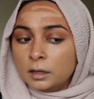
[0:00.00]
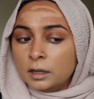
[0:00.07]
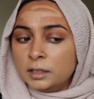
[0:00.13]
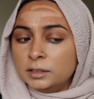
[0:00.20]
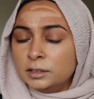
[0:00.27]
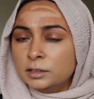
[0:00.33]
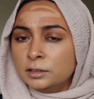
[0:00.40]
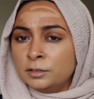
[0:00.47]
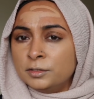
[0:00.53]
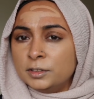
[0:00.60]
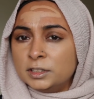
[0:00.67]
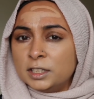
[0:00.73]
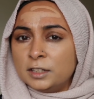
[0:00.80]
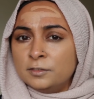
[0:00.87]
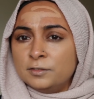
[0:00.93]
I don't know if
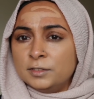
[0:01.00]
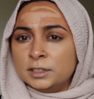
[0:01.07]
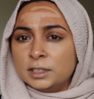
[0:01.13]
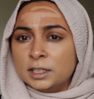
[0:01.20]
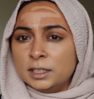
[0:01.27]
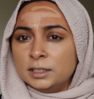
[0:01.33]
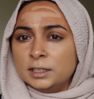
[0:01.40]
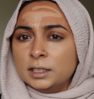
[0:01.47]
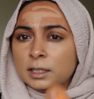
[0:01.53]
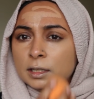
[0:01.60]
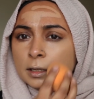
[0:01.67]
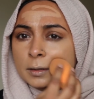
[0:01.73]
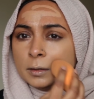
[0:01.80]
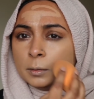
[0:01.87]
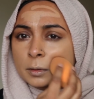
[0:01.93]
it's emphasizing
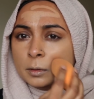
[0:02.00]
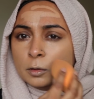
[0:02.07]
it,